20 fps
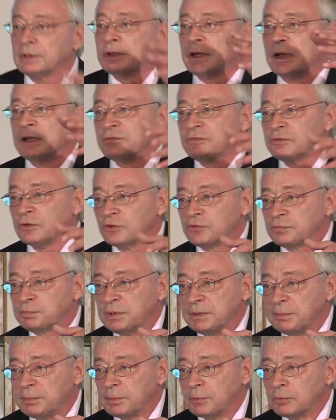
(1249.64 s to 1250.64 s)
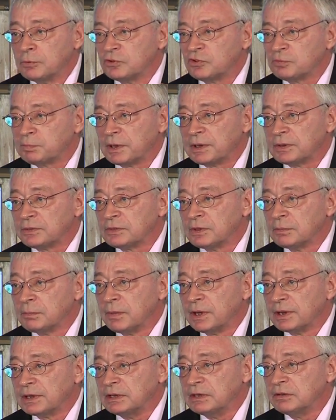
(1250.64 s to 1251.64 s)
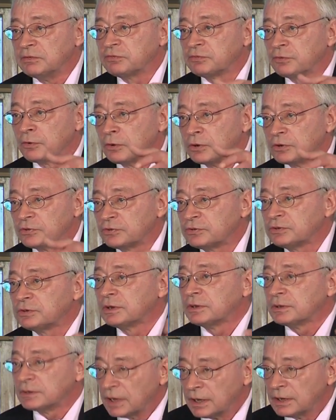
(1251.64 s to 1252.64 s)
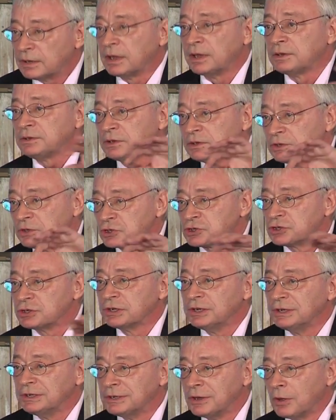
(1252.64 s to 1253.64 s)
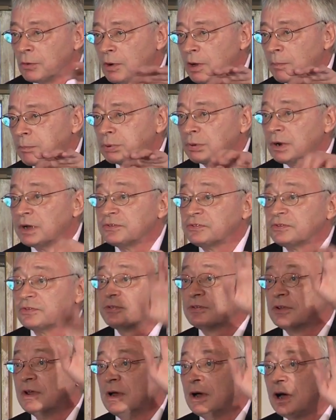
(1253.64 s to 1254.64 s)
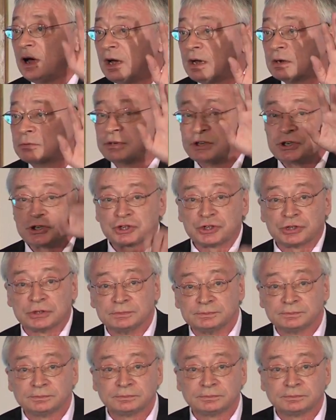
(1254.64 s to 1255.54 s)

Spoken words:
and those people who spent the money first at initially lower prices are richer.